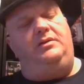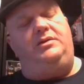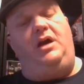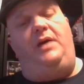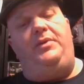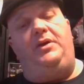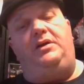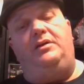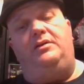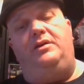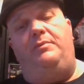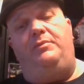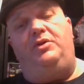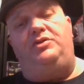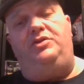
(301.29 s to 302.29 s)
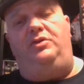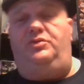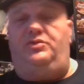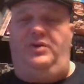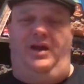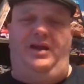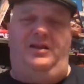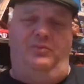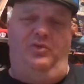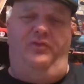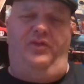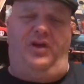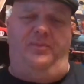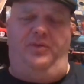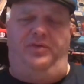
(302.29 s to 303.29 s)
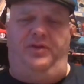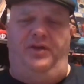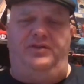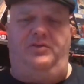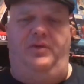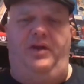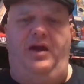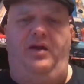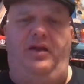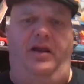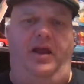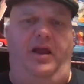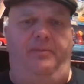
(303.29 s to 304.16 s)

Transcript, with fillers: Topic number two. So I had to move a couple things around and